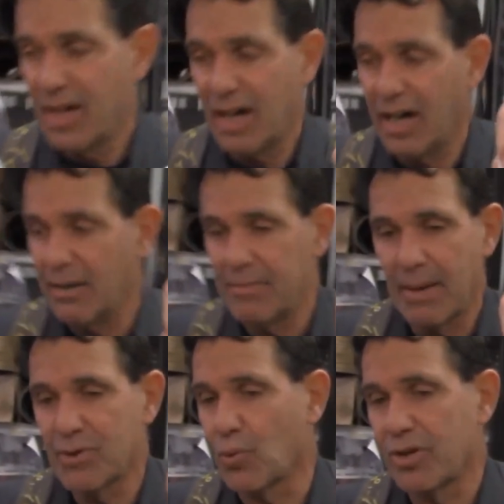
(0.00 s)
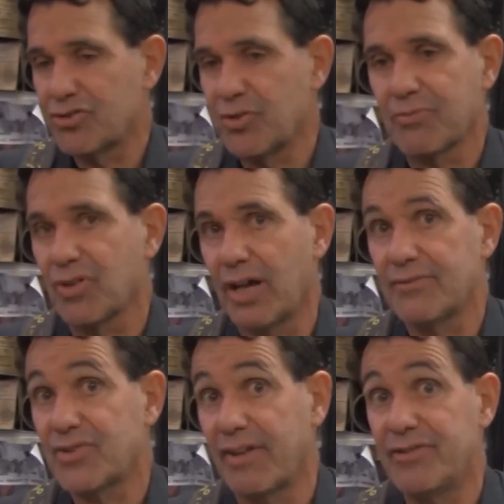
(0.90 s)
Um, I'm going to wear some
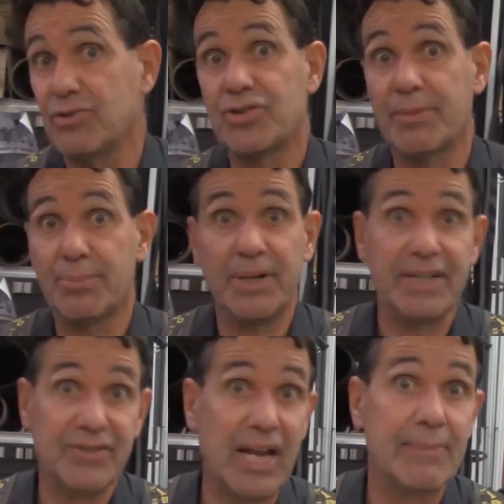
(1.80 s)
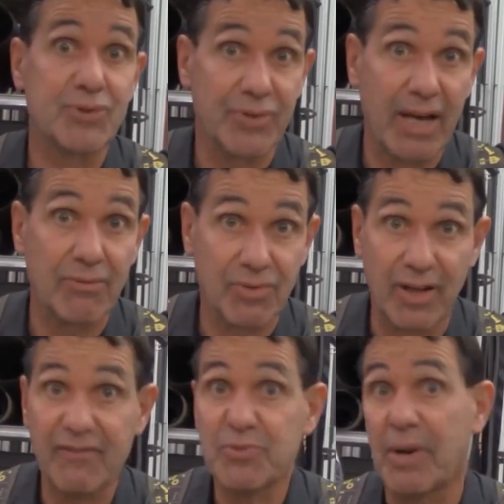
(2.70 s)
gloves. I've used it plenty of times without
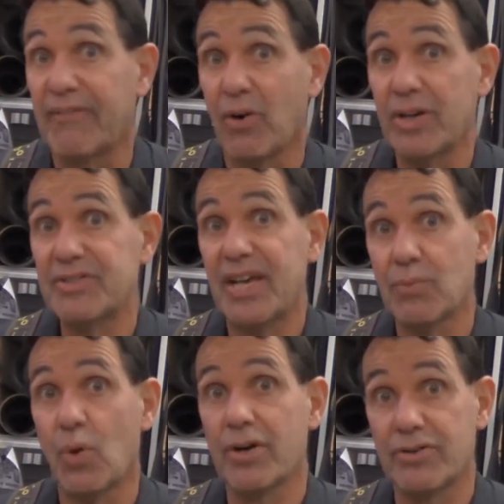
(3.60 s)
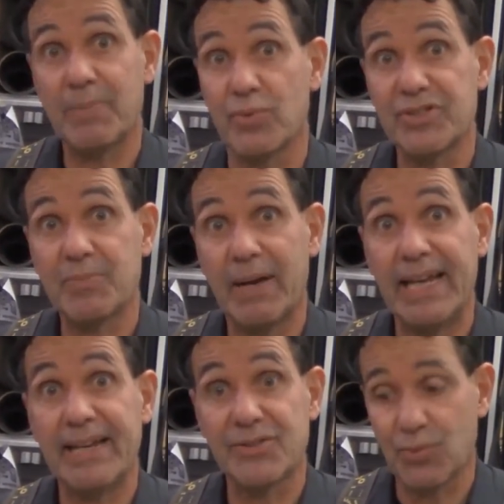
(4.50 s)
gloves, but I've always had water to rinse my
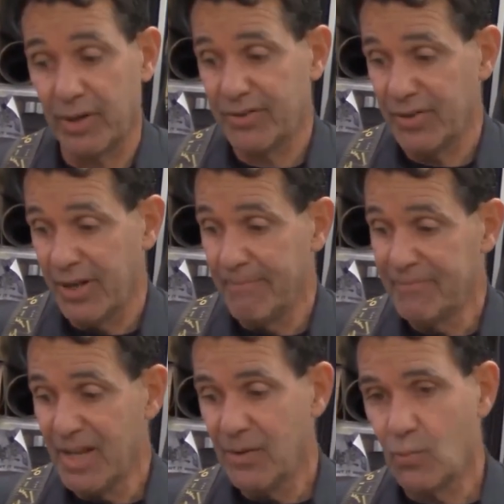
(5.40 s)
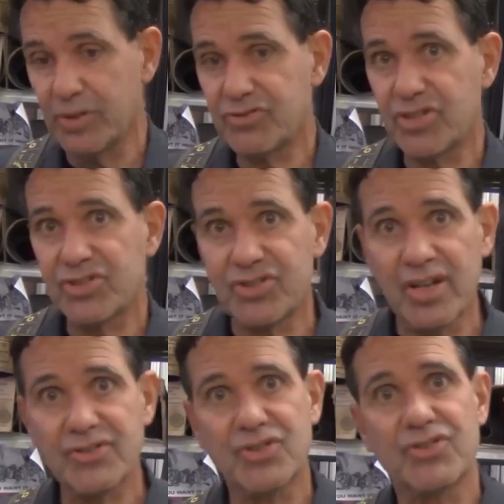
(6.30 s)
hands with. What this
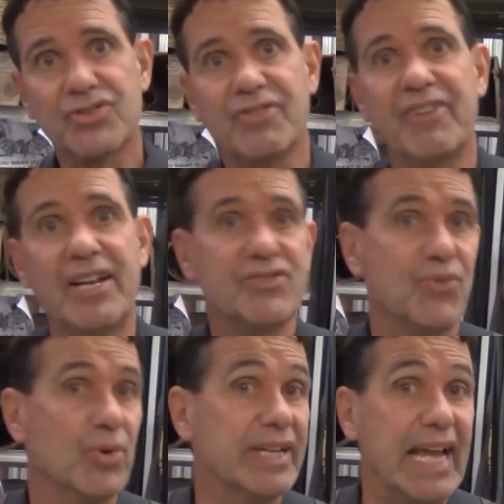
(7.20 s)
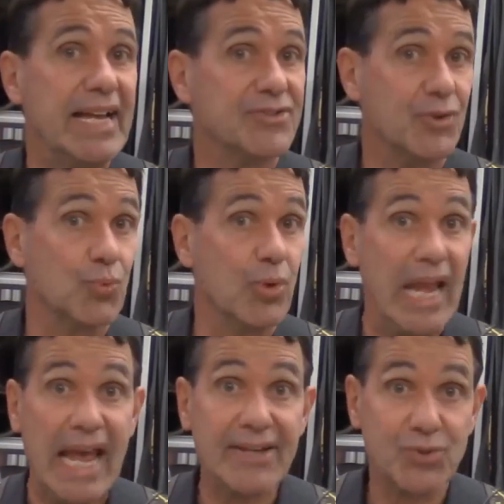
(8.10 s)
does is the phosphoric acid
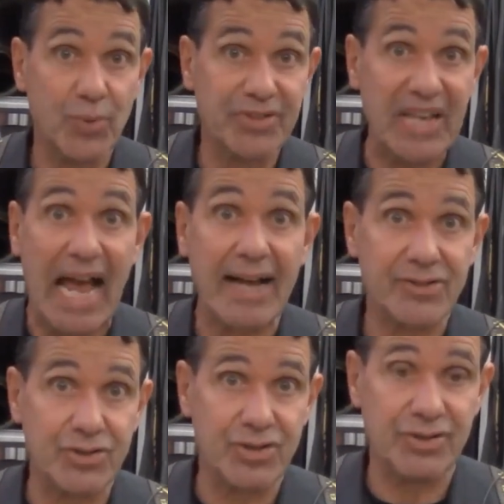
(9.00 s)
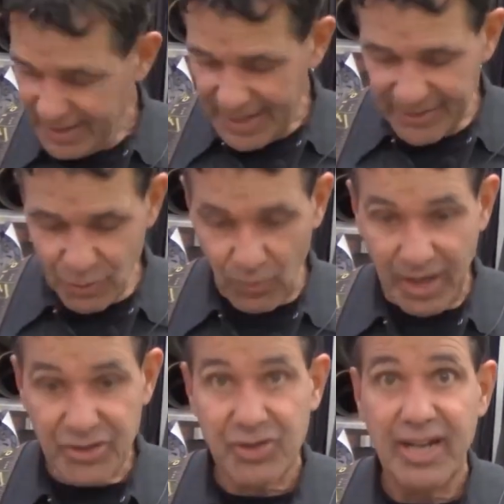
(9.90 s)
reacts with the oxygen and the
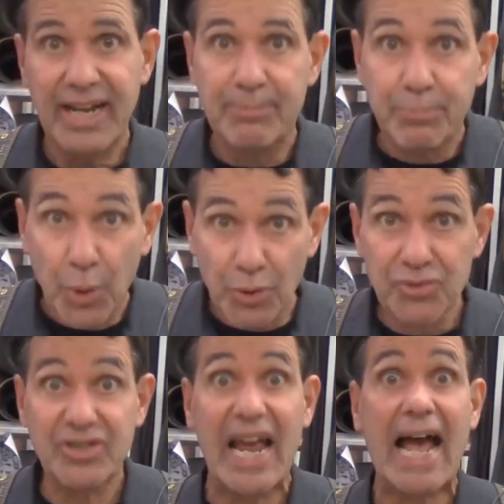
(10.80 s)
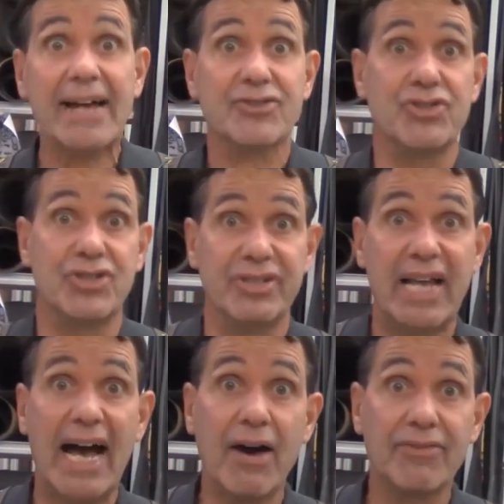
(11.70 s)
rust, pulls the oxygen
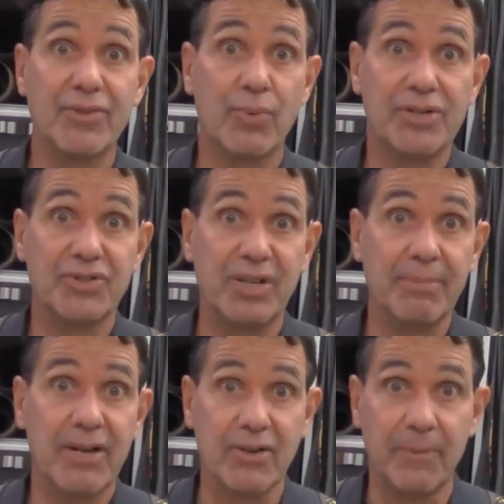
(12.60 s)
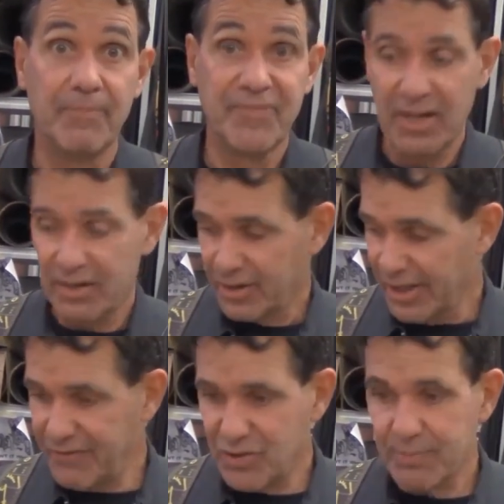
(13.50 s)
out of the rusting metal,
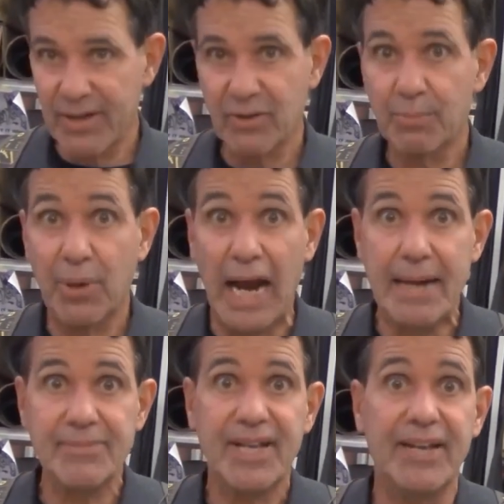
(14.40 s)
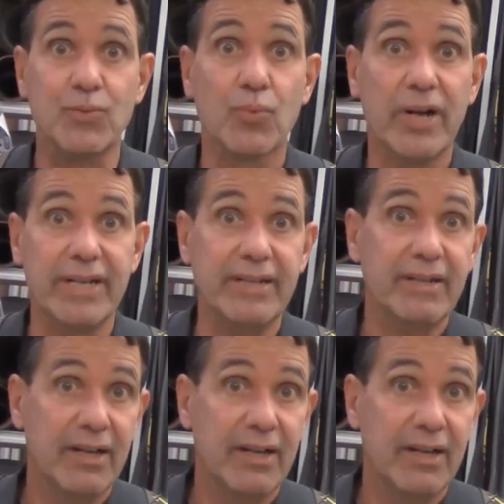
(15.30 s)
leaves the metal primed and ready